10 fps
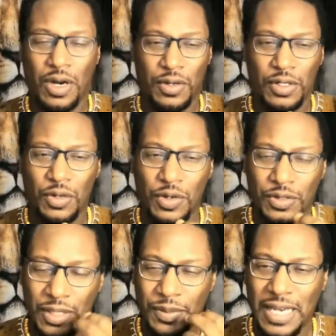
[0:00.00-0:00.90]
or
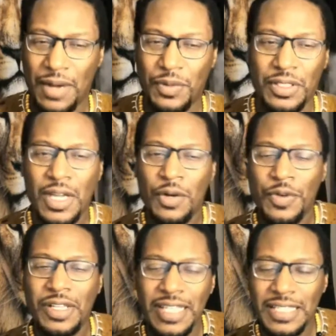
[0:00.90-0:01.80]
something that was
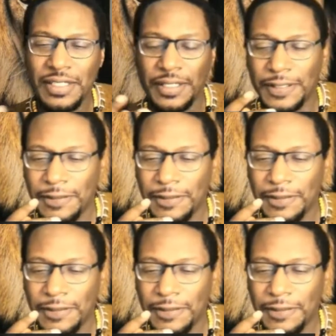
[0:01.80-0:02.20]
realistic.